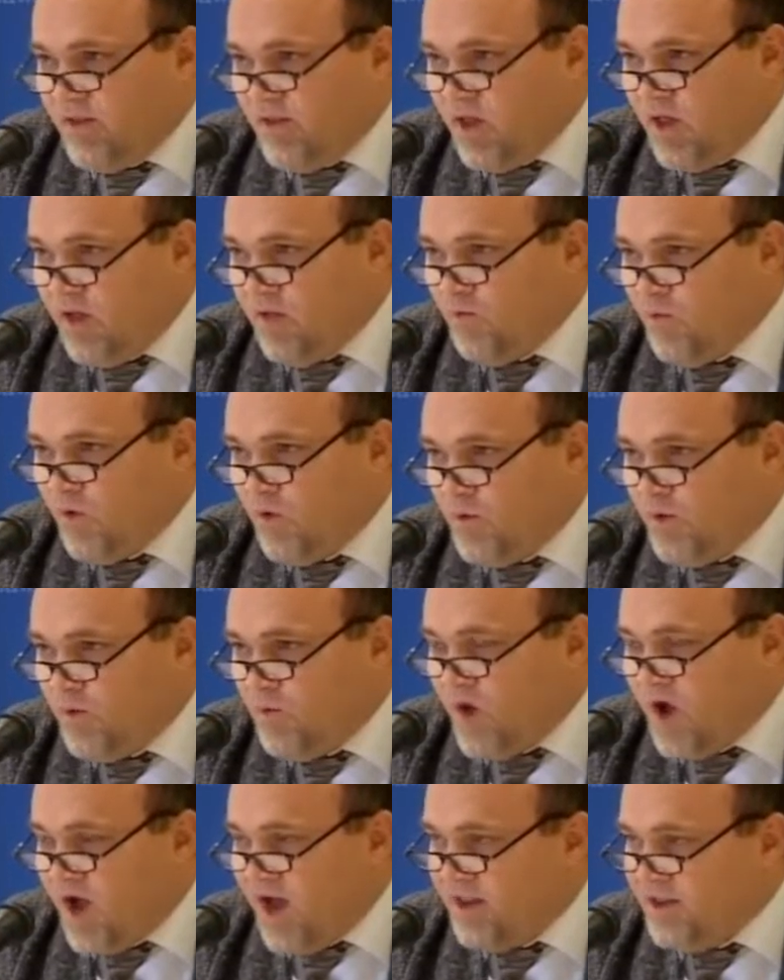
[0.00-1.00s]
And what
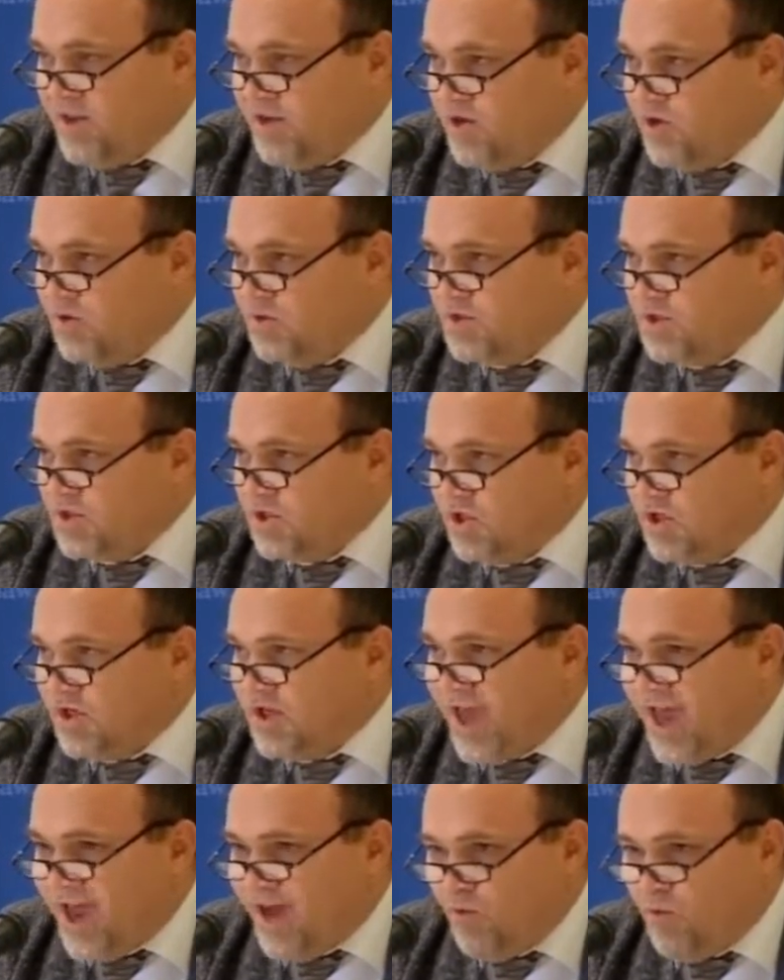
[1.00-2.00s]
we wanted to do was
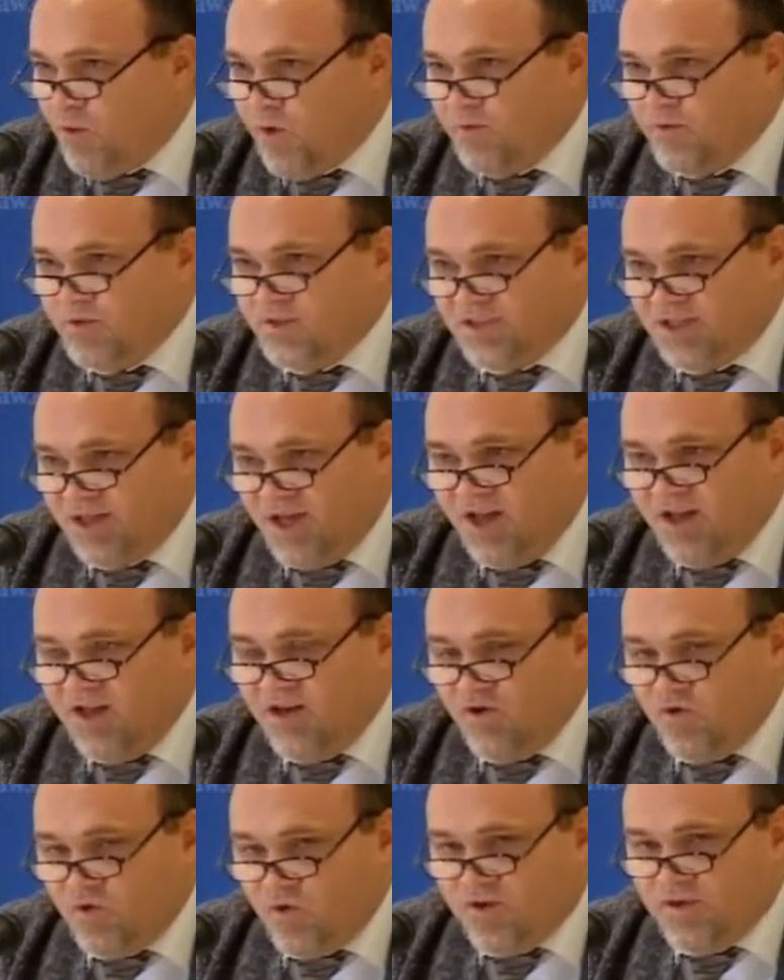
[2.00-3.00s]
look at what was
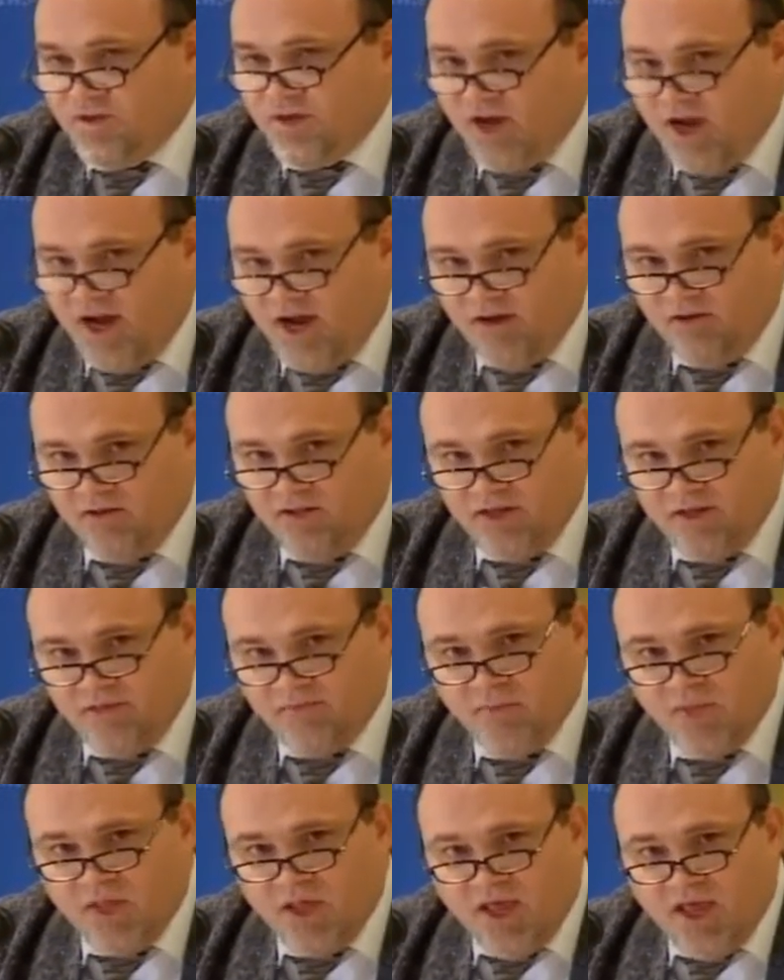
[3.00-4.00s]
done in Northern
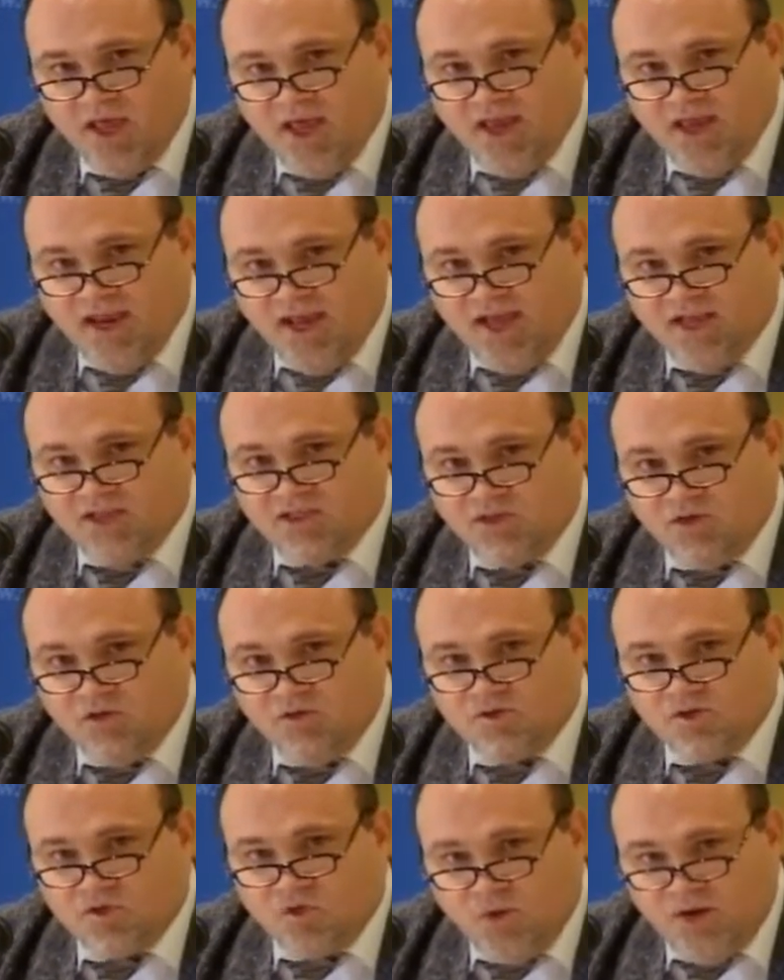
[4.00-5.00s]
Ireland and ask
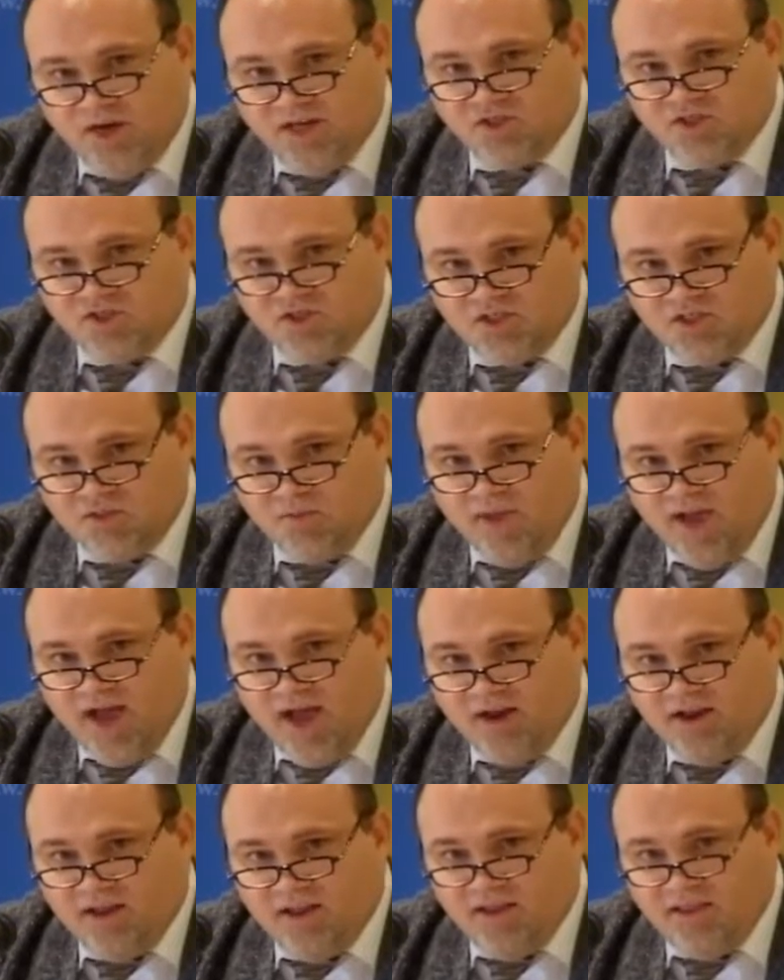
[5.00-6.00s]
those questions
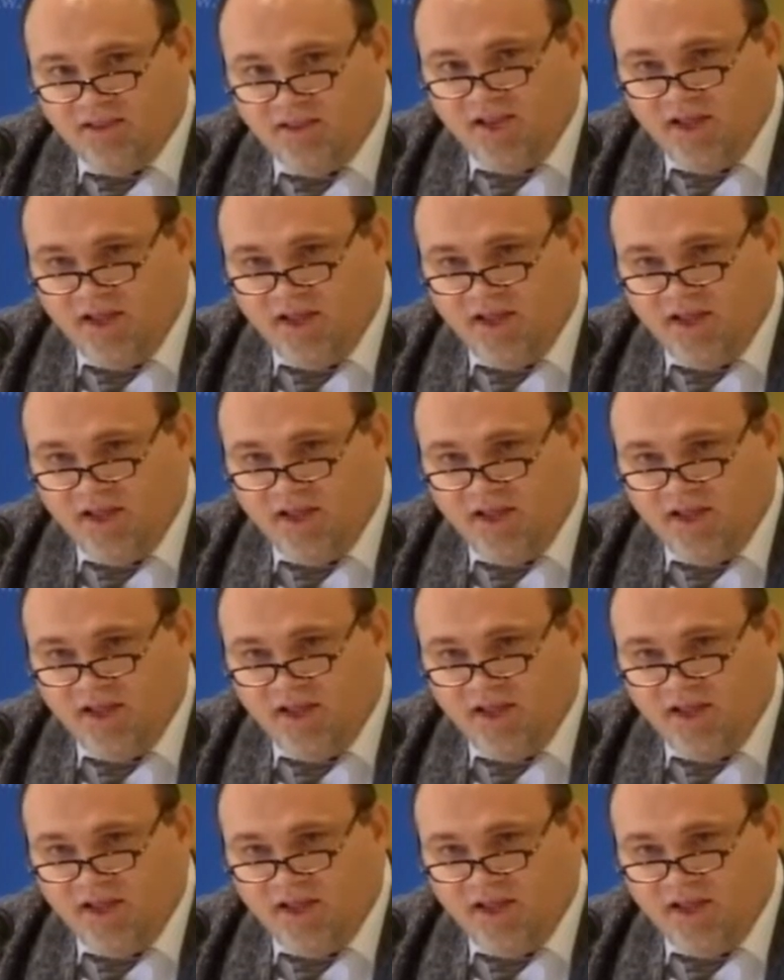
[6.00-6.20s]
about it,